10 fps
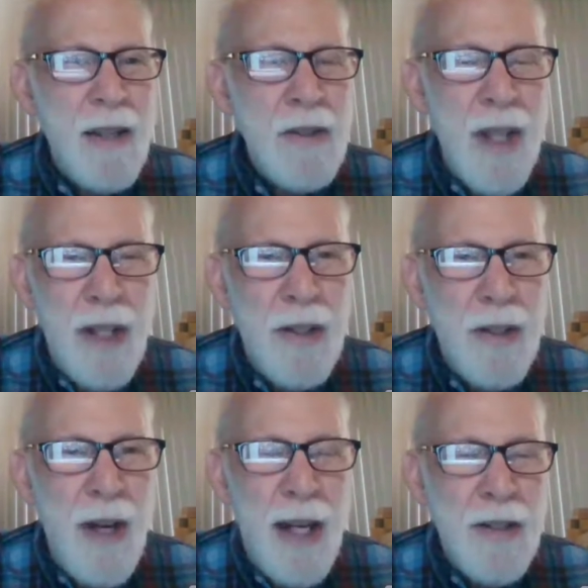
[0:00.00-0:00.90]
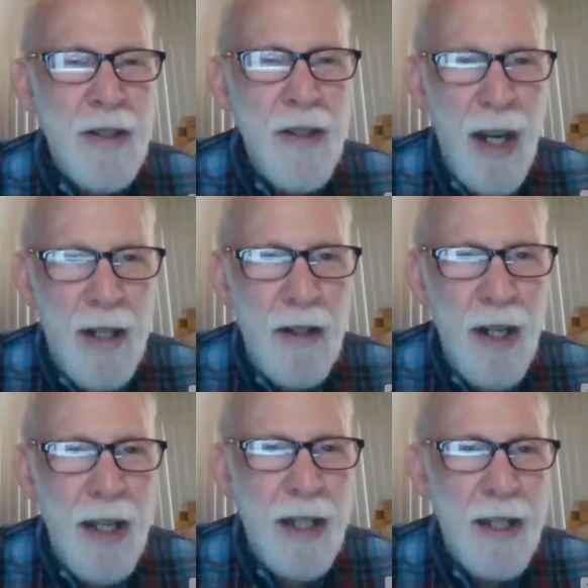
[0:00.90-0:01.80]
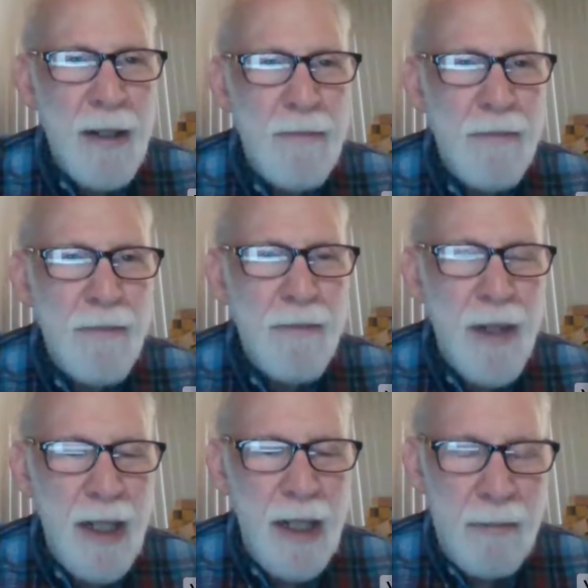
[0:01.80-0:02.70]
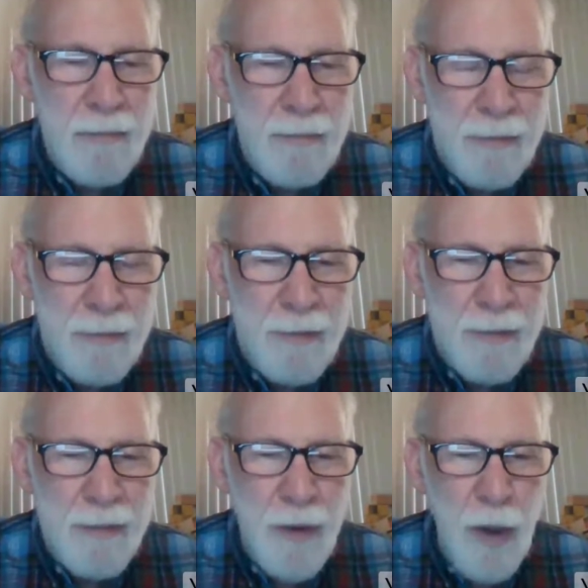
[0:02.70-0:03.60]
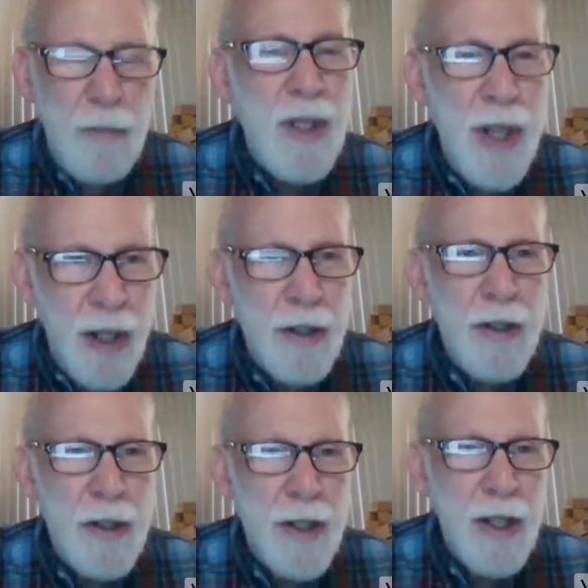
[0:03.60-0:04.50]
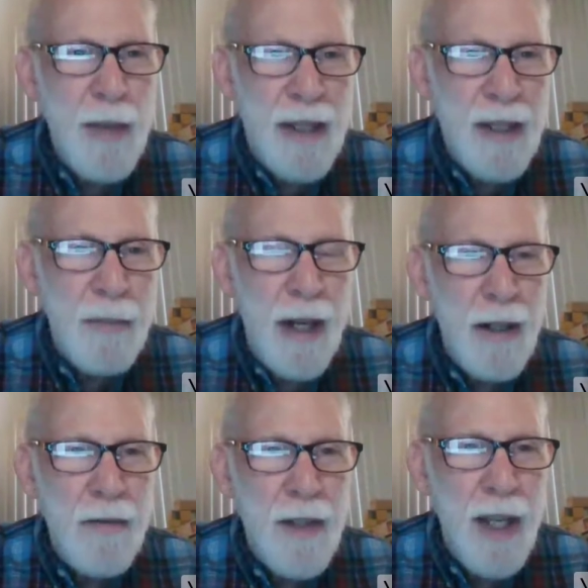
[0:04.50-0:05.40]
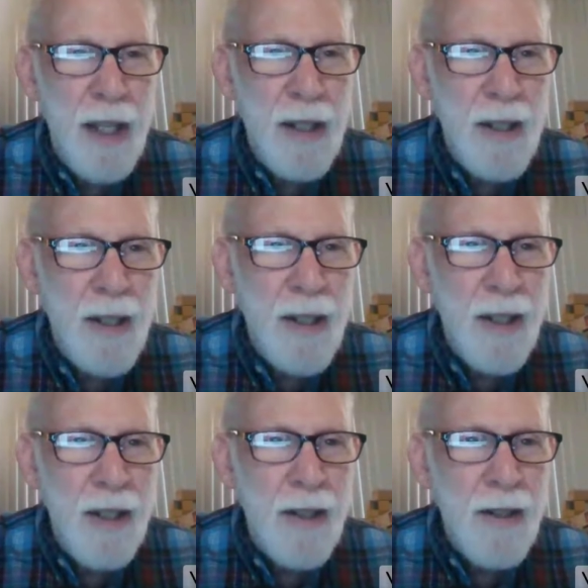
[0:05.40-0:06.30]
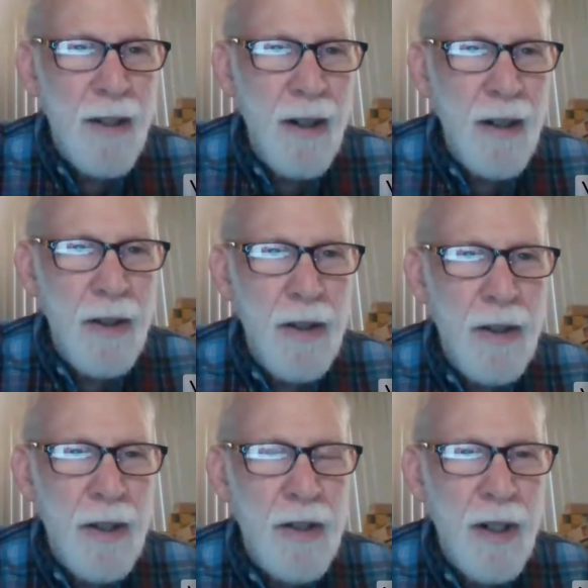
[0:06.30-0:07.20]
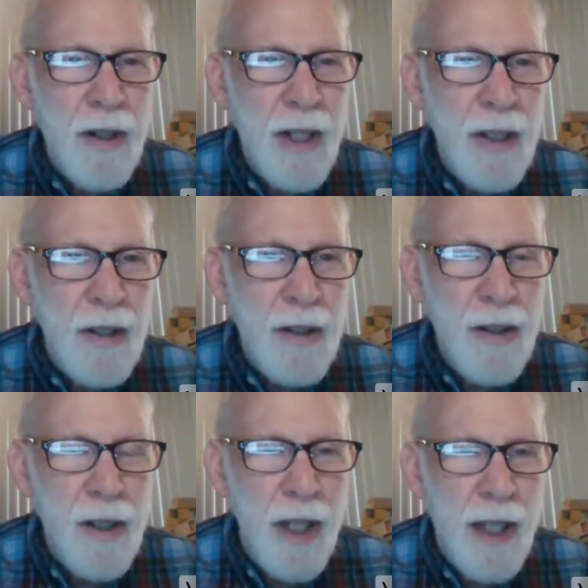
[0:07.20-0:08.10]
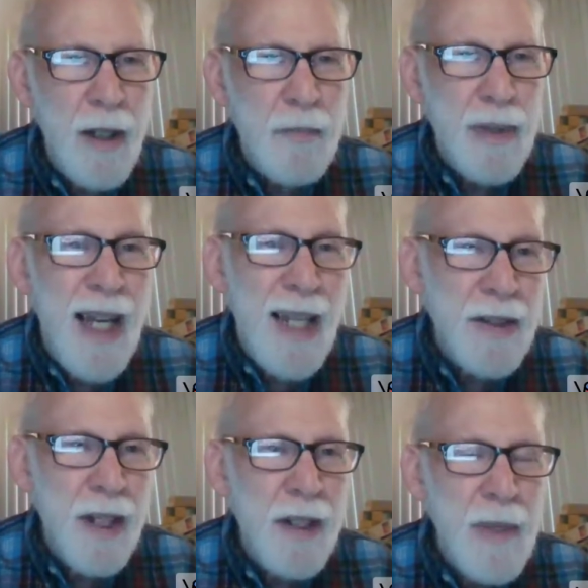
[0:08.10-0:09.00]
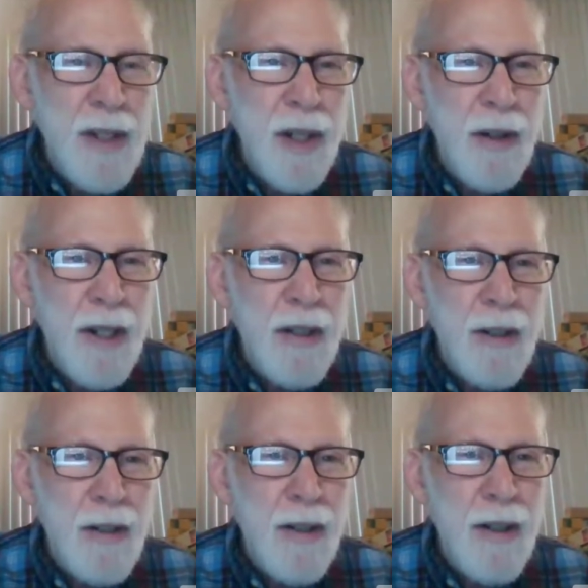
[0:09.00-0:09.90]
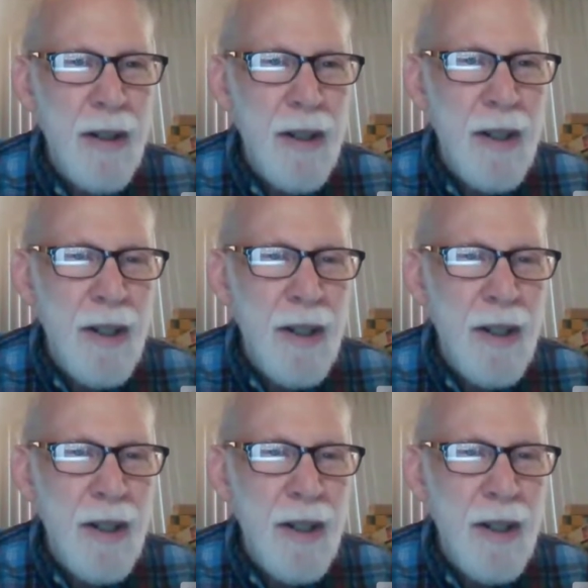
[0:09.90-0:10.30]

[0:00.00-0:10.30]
You said you hadn't decided on what material you're gonna make them out of yet. Are you considering like a plastic material or?